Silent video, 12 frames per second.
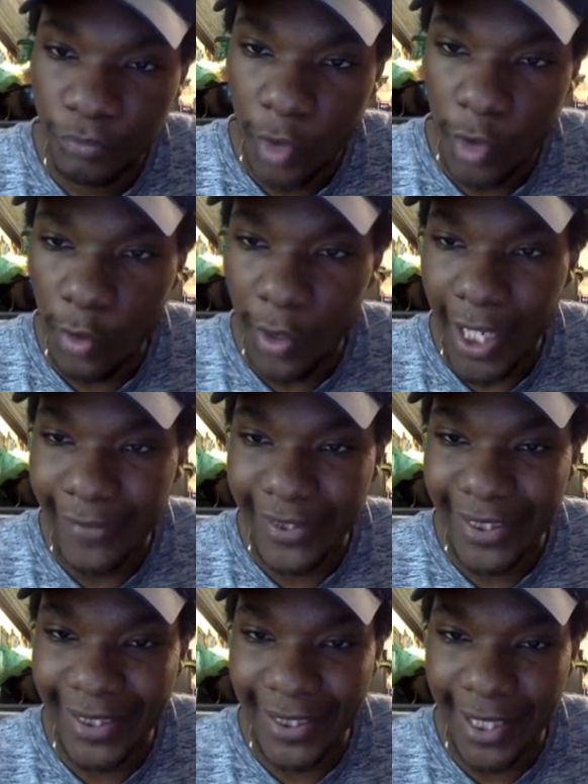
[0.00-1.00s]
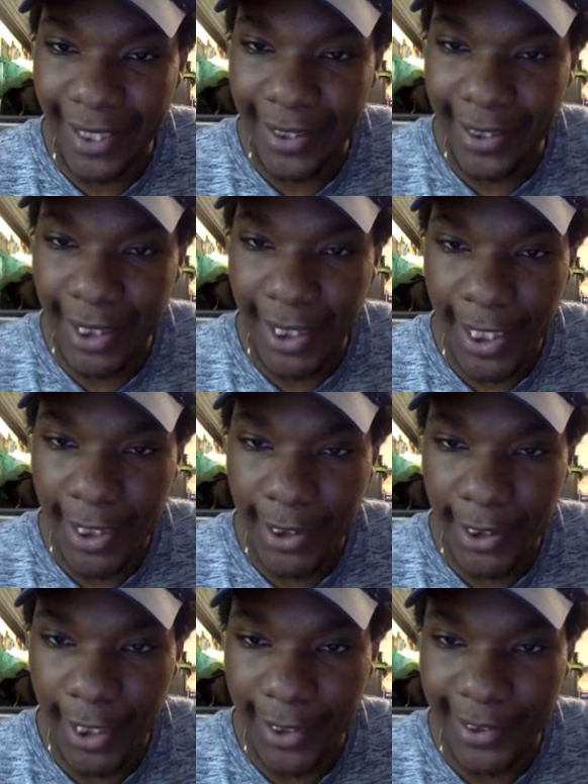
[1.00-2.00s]
you will have 60 seconds to
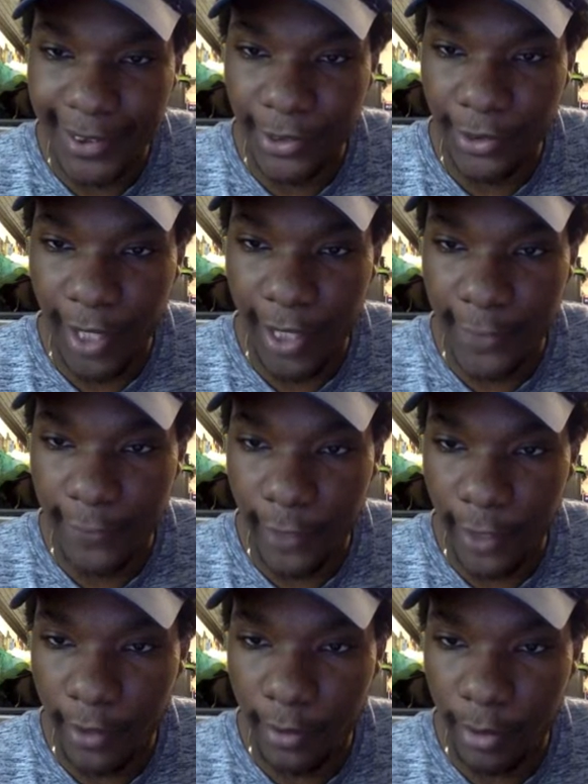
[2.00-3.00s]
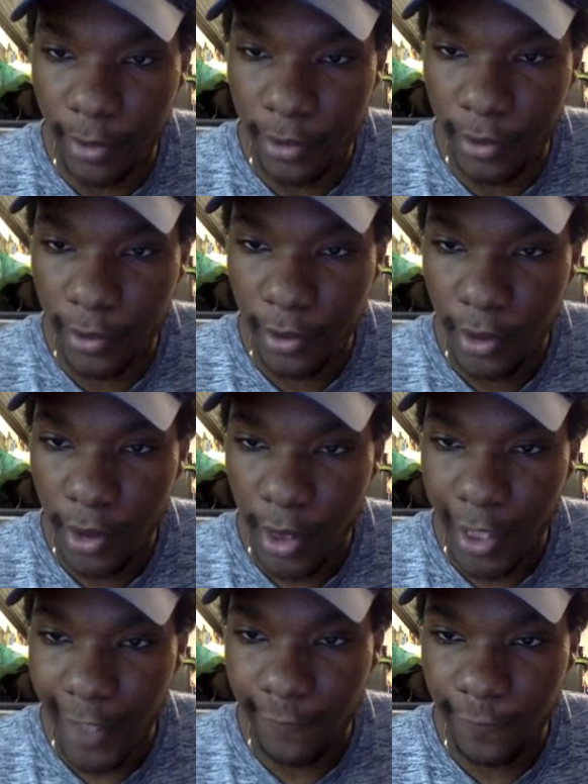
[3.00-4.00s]
assess the track's variable
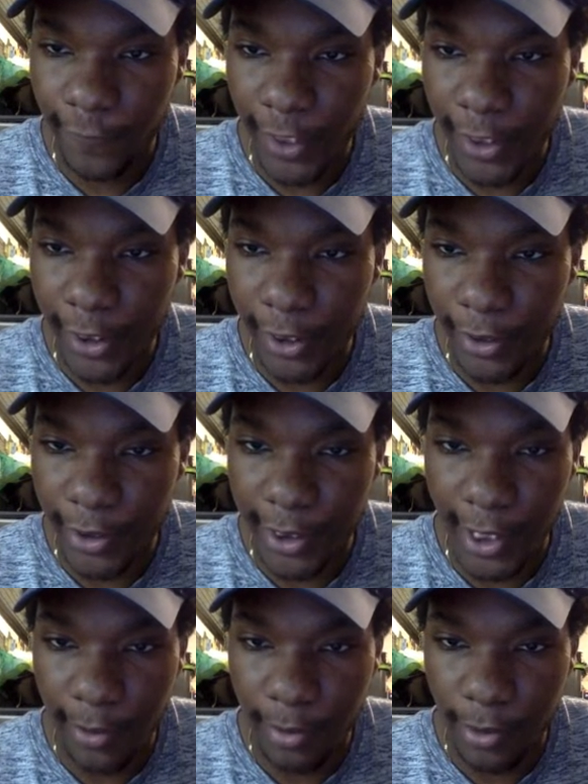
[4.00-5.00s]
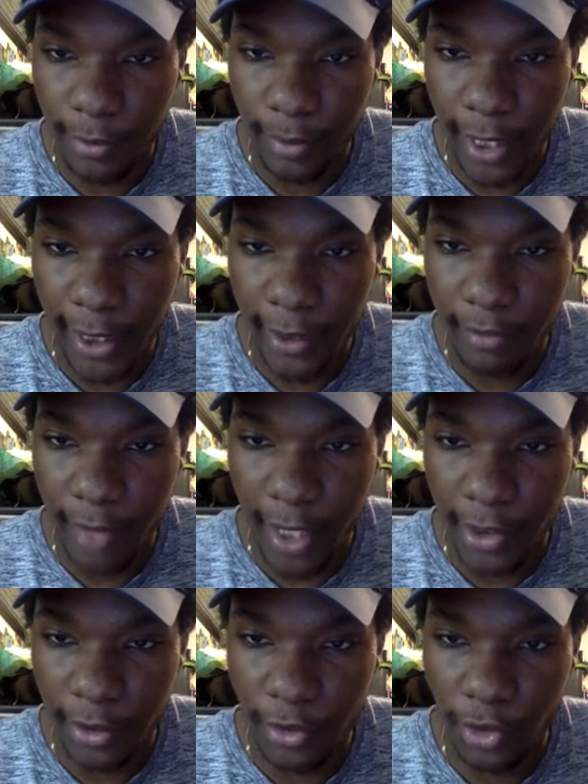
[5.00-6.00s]
and fit gear to help your Pega
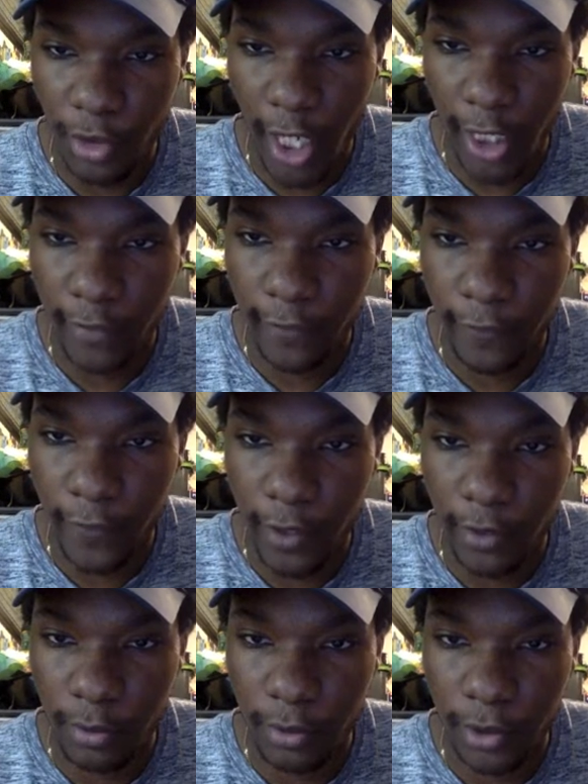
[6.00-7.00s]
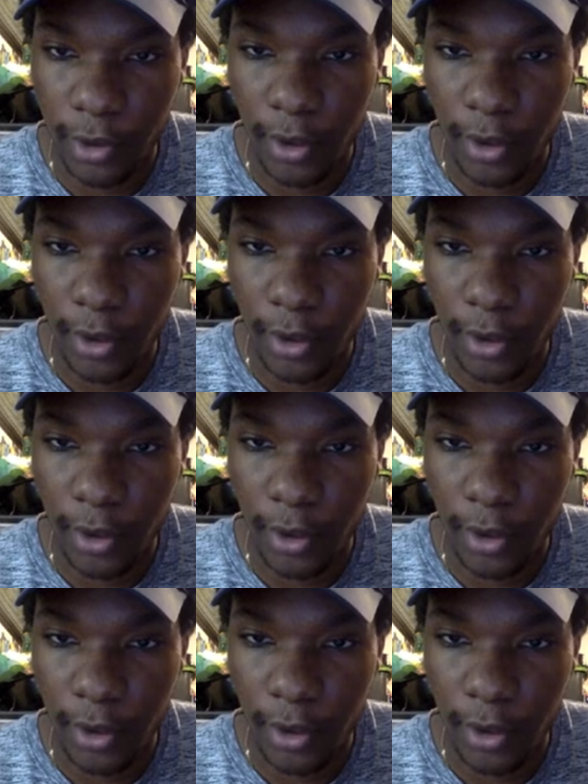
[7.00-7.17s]
match the track variables.